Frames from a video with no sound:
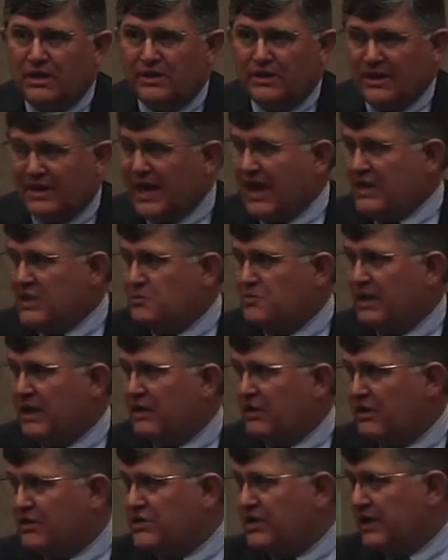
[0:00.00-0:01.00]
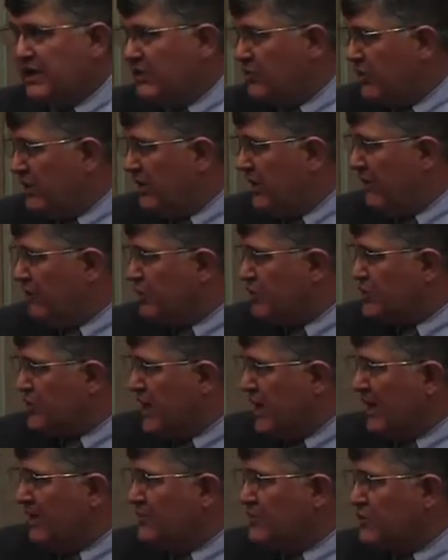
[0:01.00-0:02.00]
that that's because the entry-level
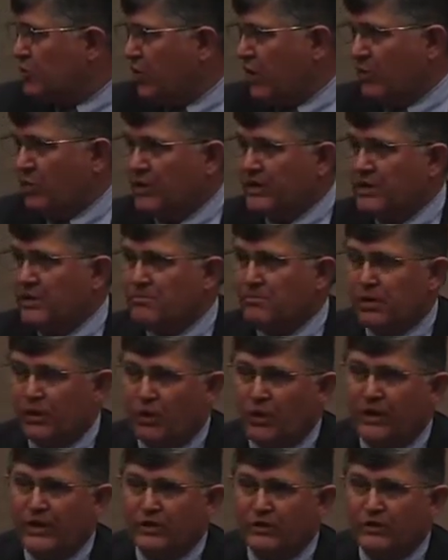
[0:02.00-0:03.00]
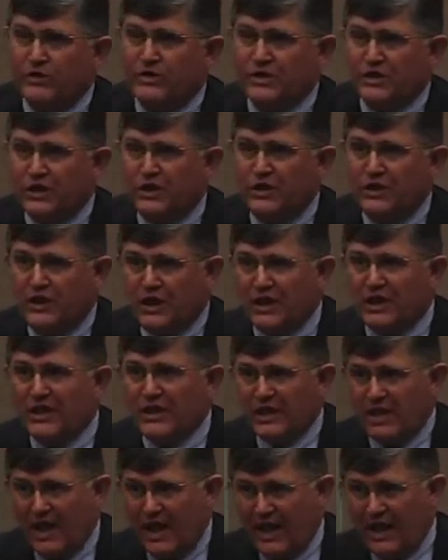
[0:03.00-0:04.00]
jobs were with employers that
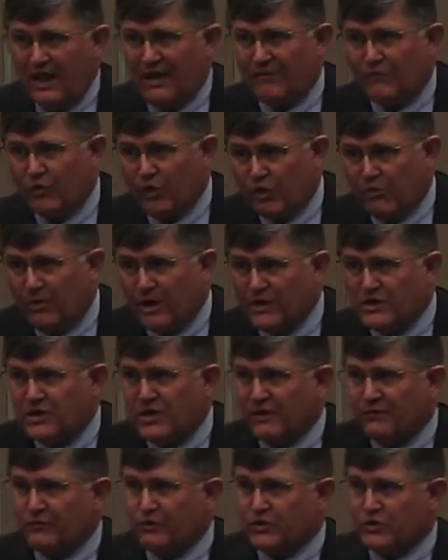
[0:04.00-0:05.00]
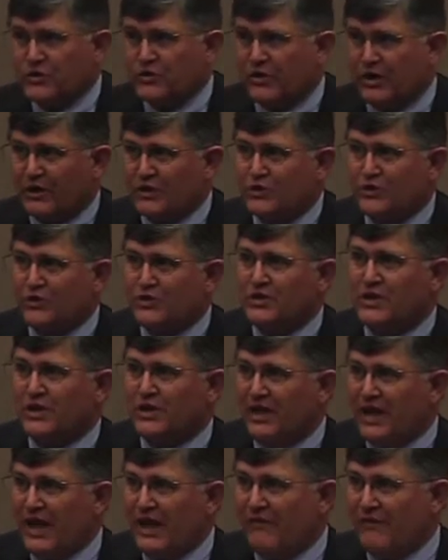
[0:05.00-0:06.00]
didn't have robust infrastructures,
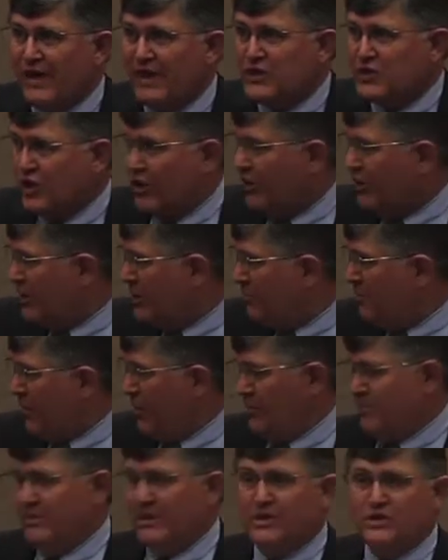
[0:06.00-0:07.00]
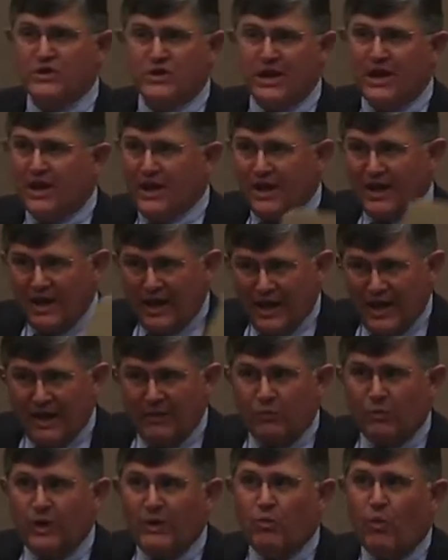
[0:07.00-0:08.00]
didn't have HR departments,
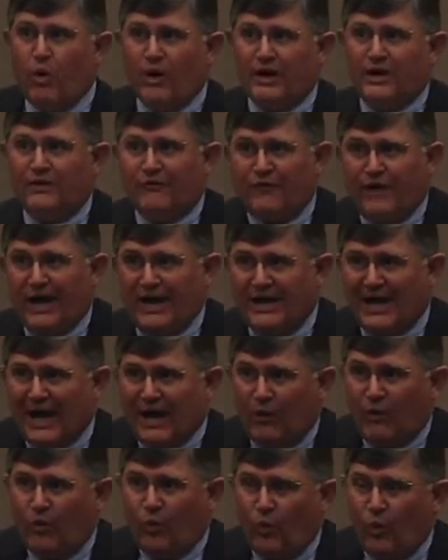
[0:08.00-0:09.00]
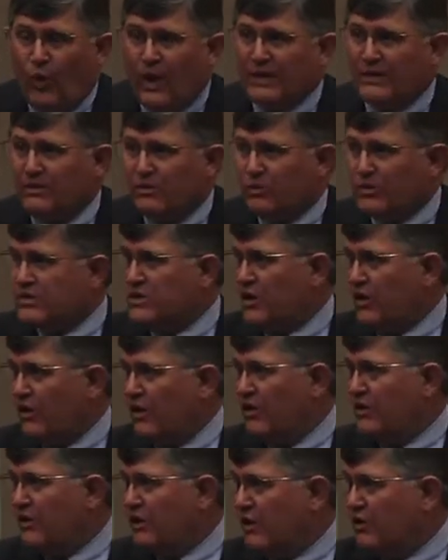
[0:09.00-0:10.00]
and we wanted to find out what was
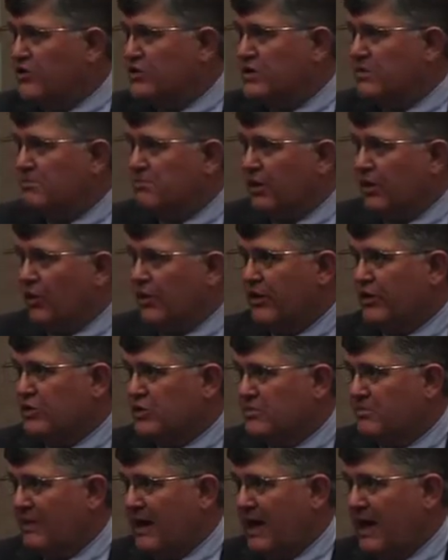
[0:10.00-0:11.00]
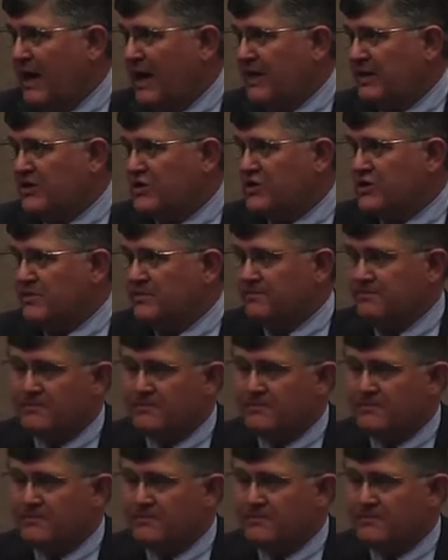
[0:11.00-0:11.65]
on those employers' minds.